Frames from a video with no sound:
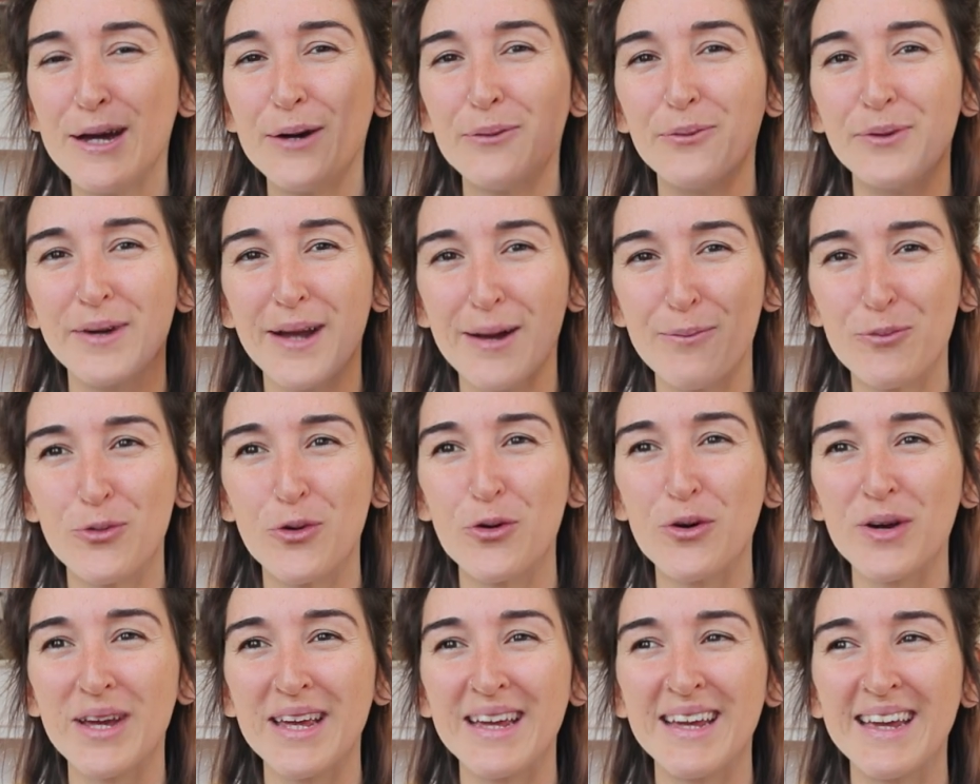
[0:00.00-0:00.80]
when I'm
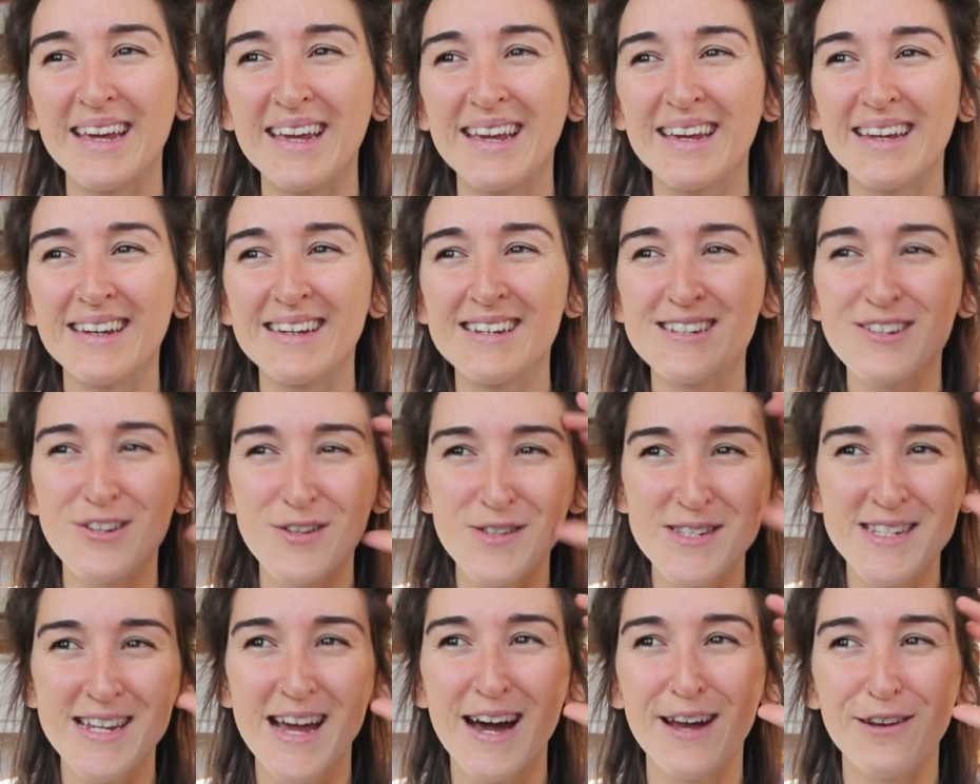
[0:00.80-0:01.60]
walking in,
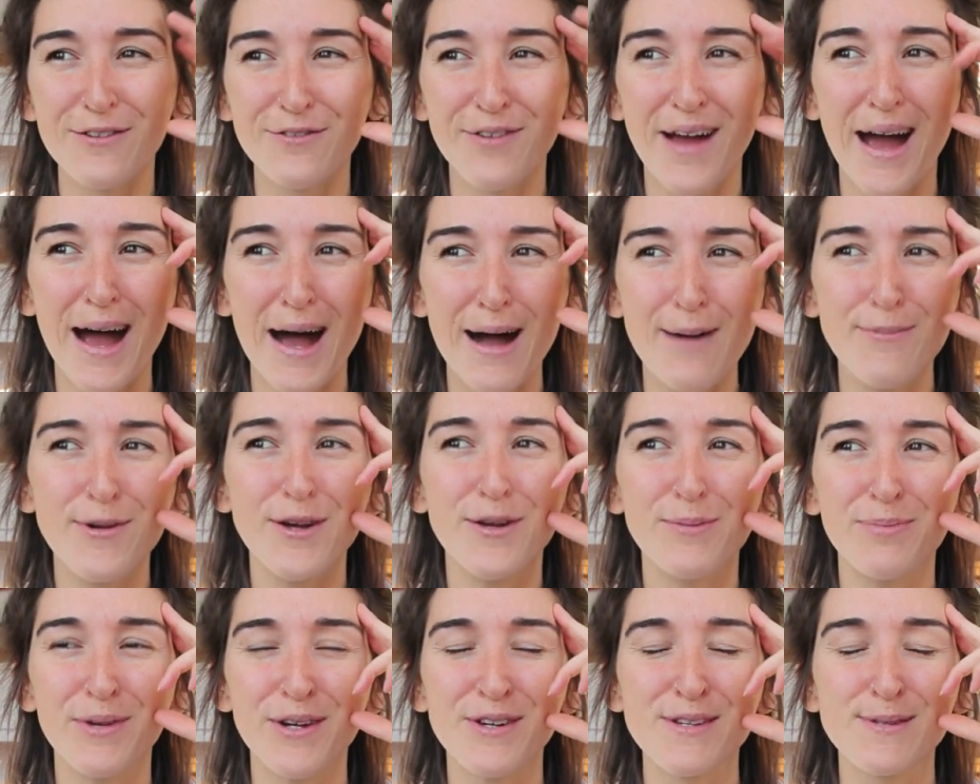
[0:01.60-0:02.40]
just out of
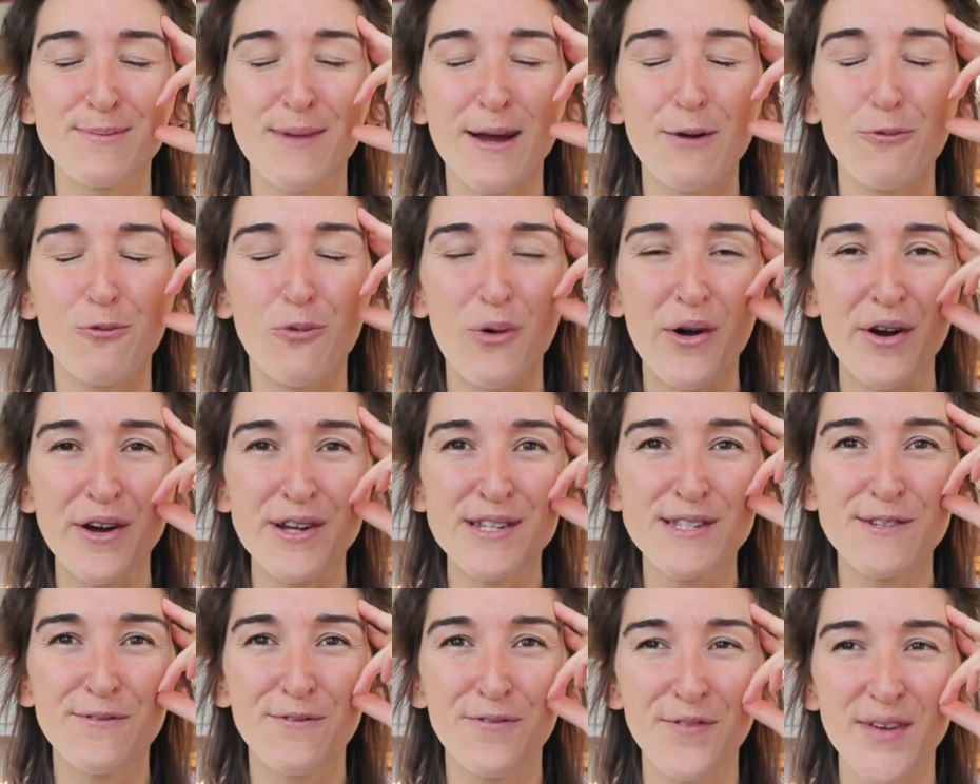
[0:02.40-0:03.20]
habit, because my
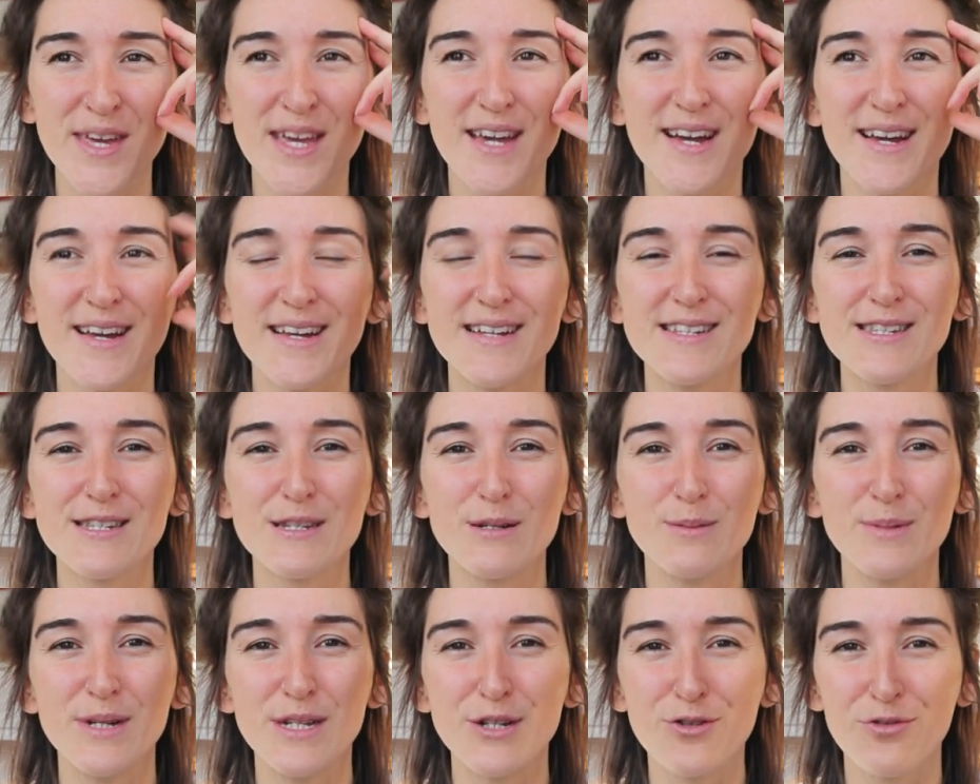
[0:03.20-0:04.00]
worst fear is
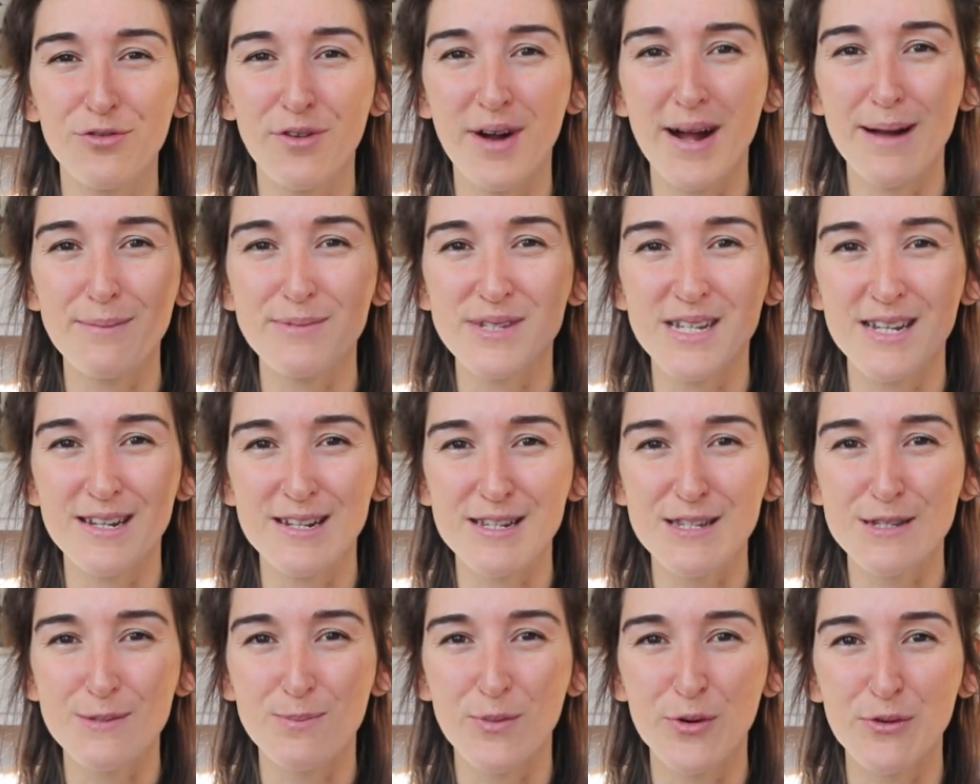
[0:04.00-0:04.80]
to be trapped in
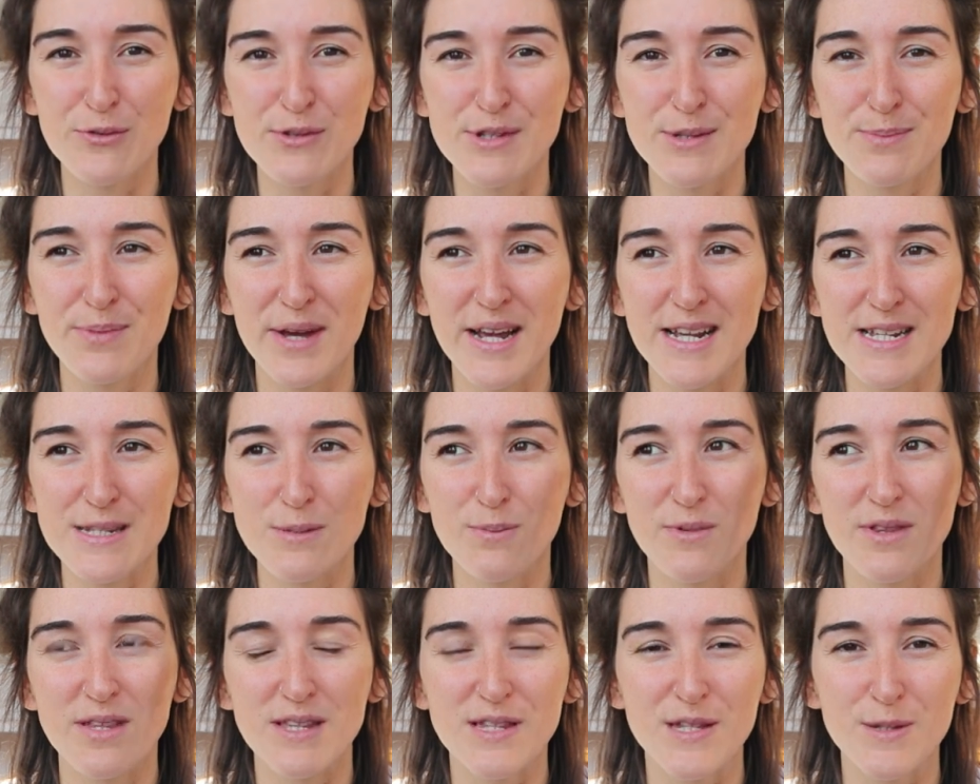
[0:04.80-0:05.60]
a small
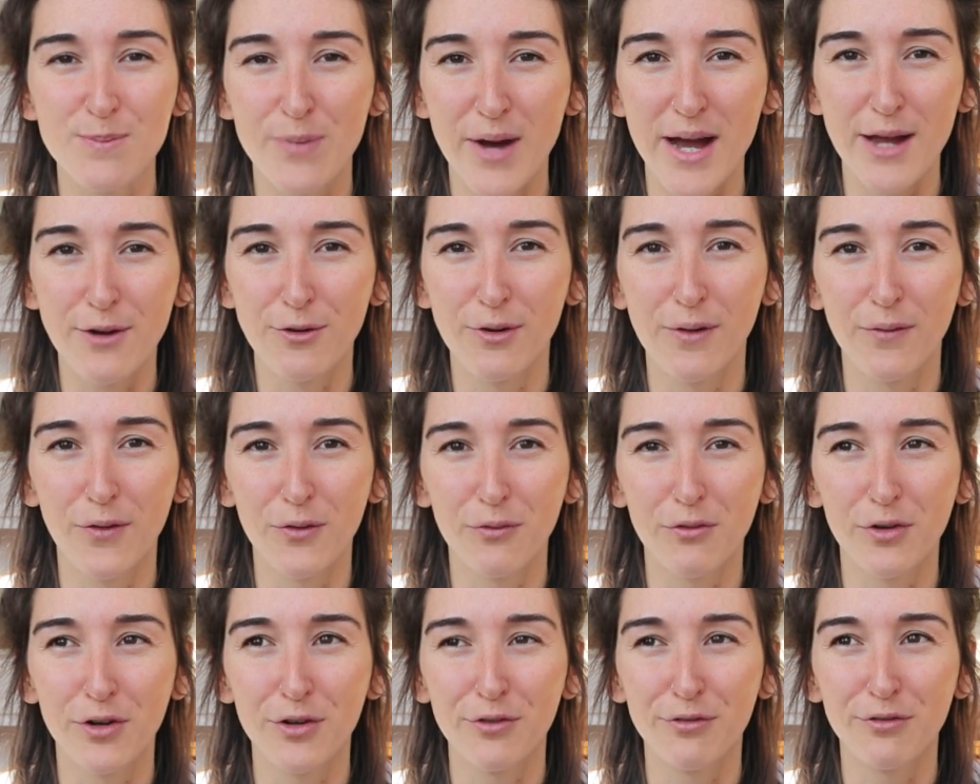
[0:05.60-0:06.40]
space with a spider on the
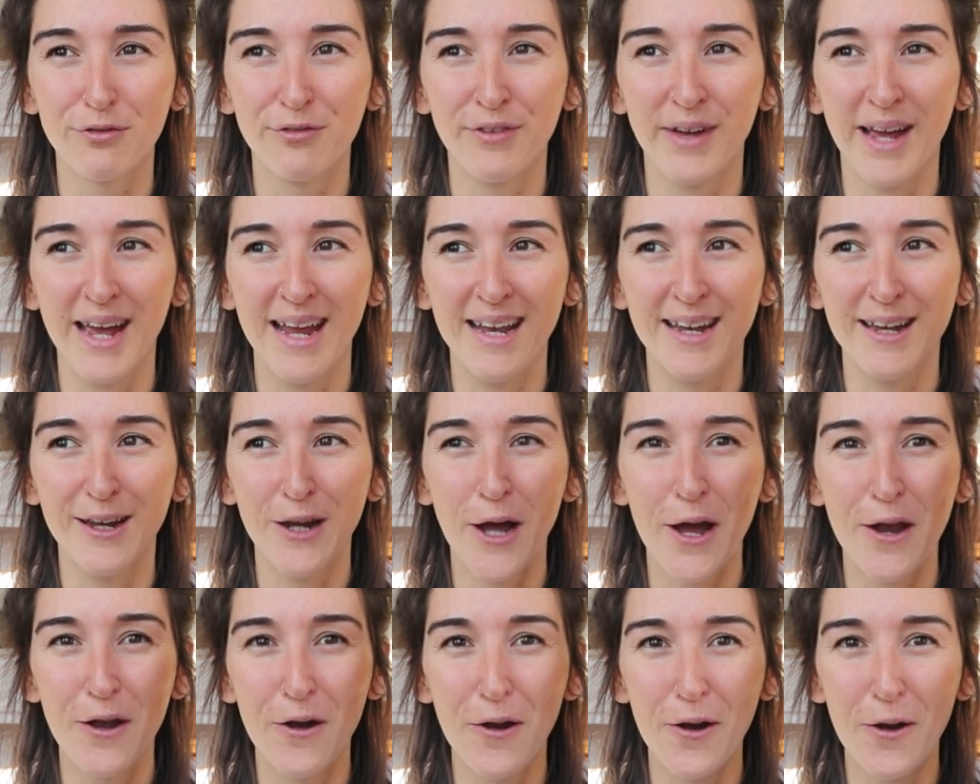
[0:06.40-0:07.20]
roof and
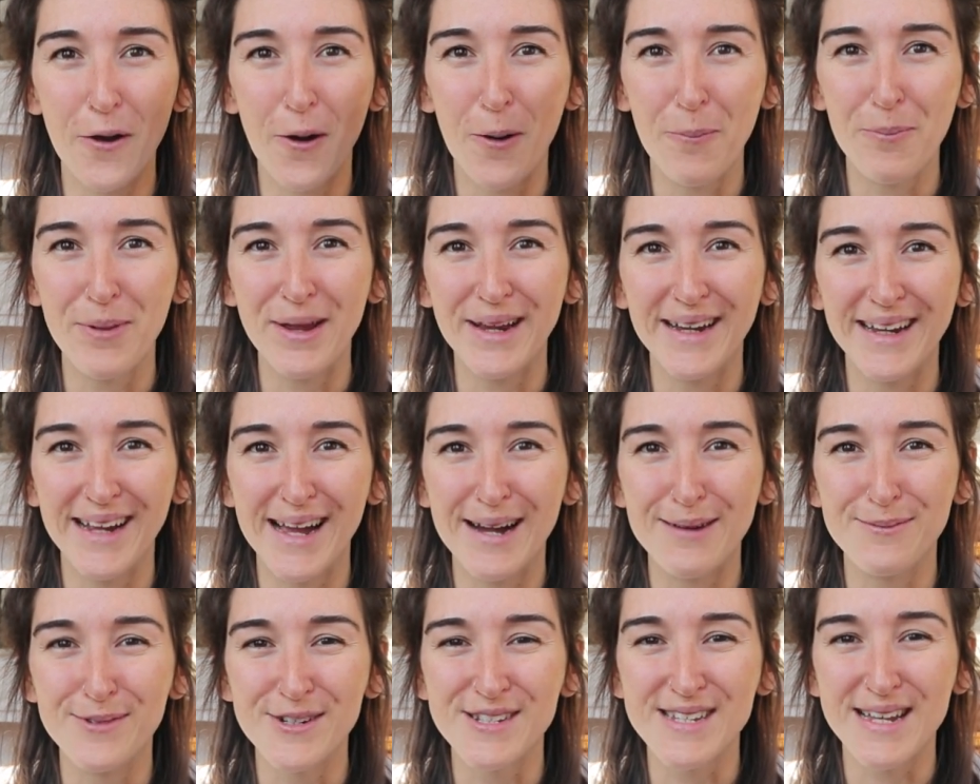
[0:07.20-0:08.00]
not being
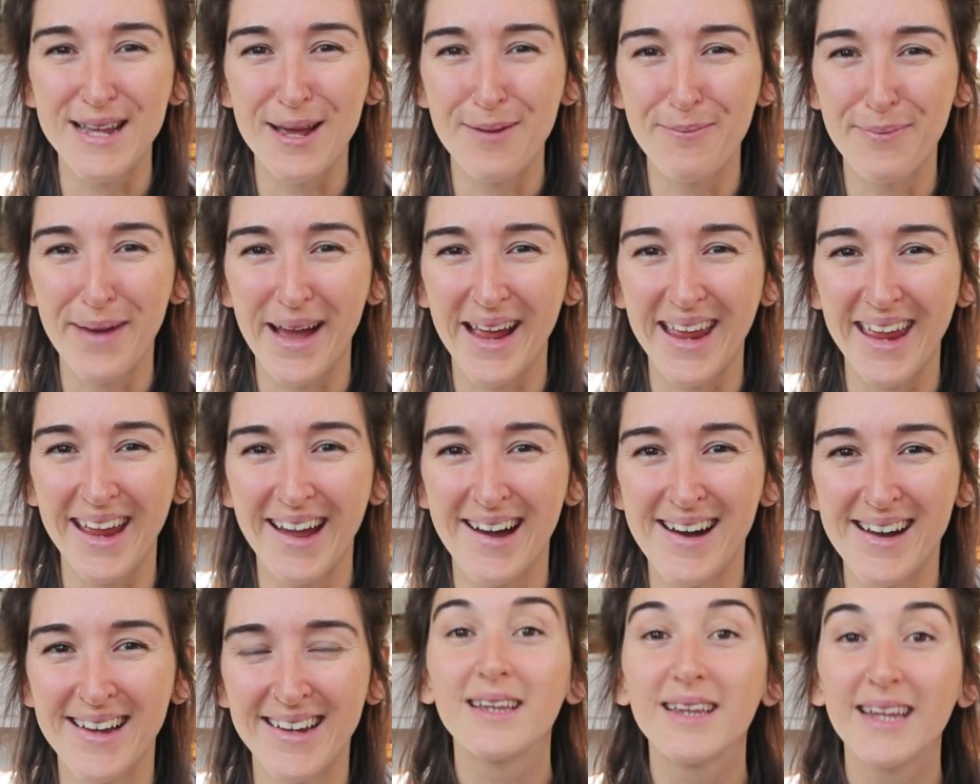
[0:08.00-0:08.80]
able to get back
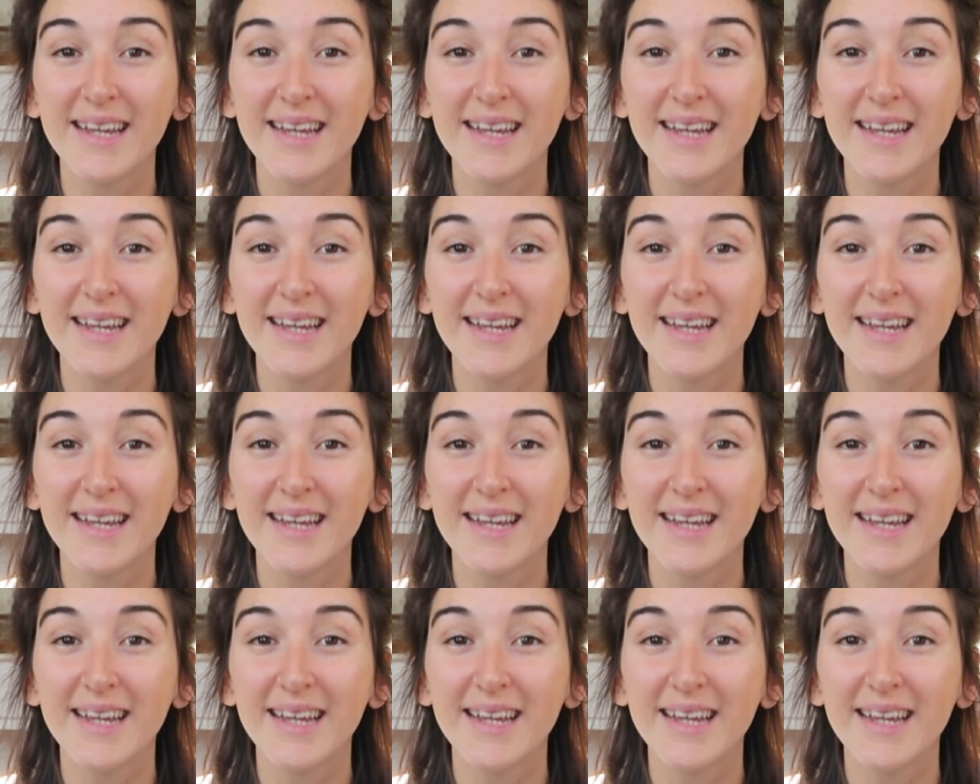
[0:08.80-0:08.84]
out.